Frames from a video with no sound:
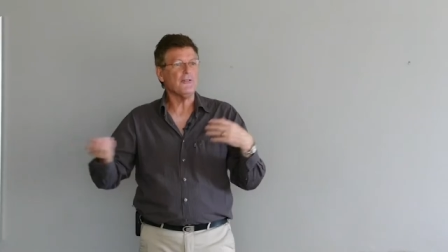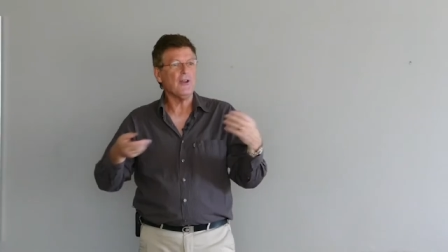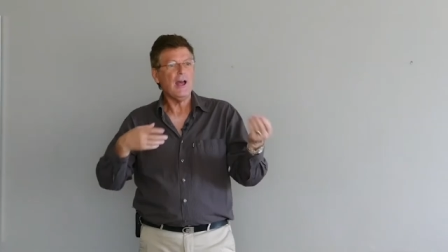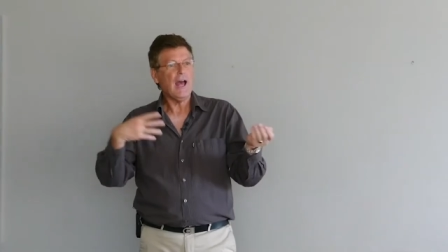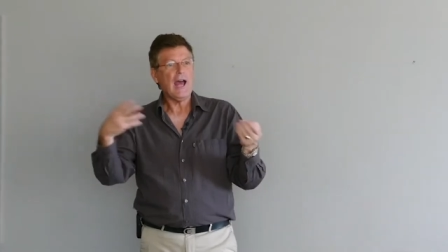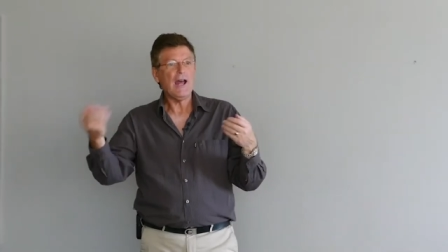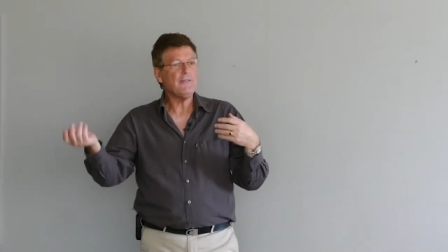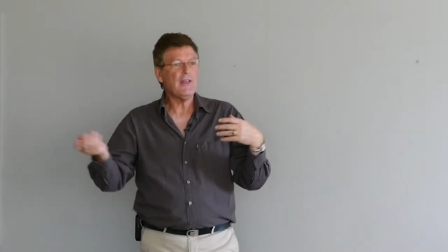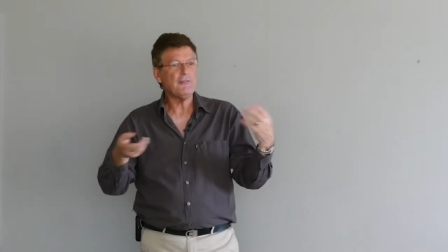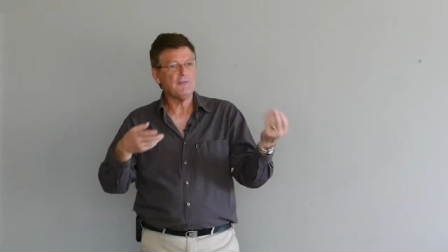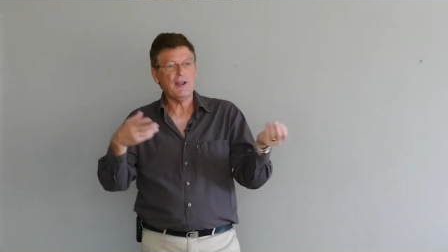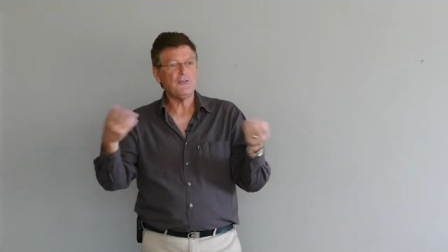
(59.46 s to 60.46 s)
that
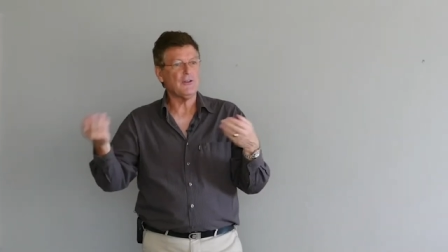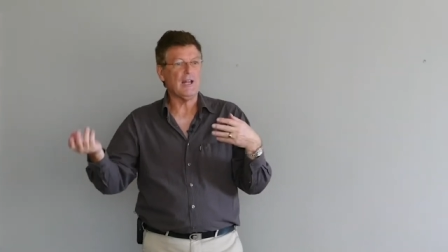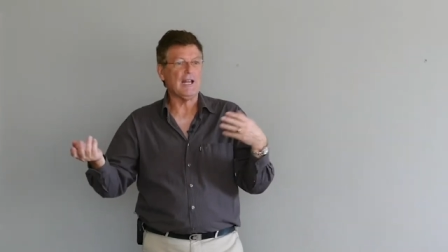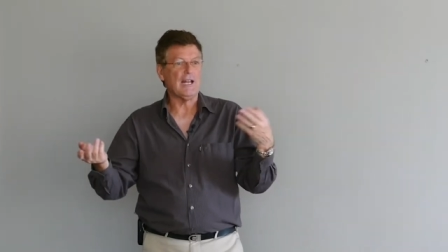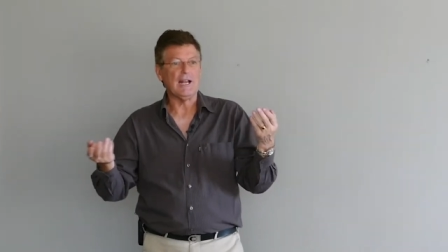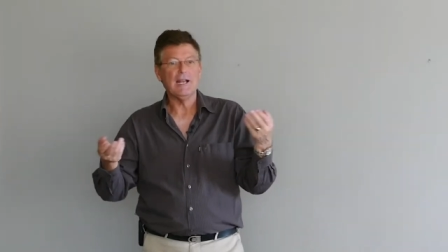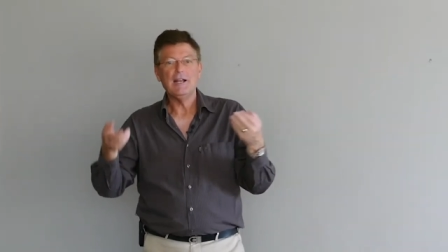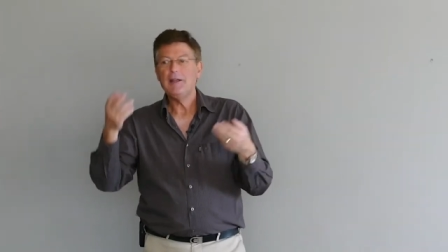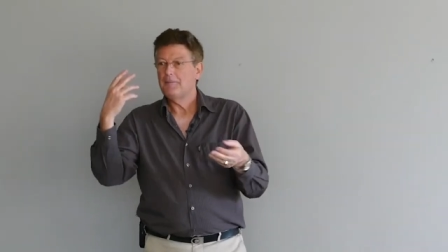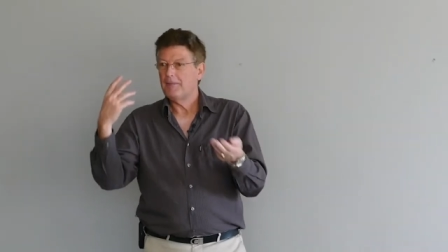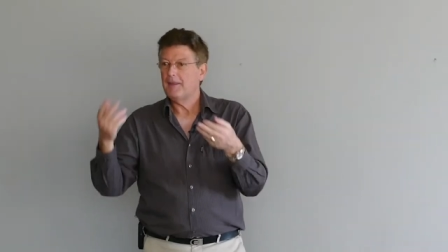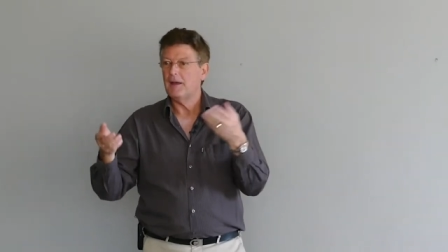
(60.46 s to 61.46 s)
satisfies both
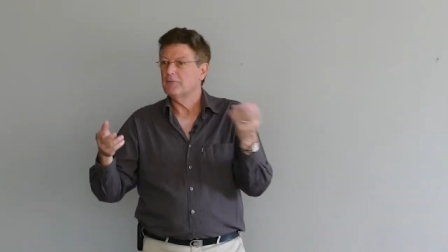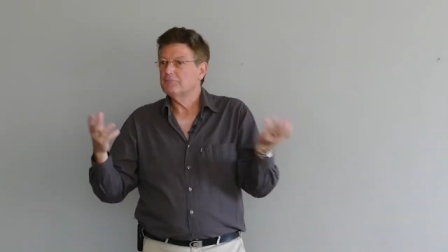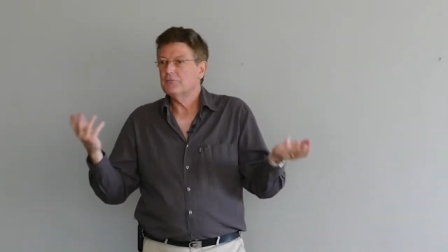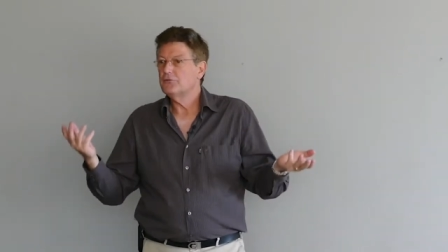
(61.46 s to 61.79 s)
requests,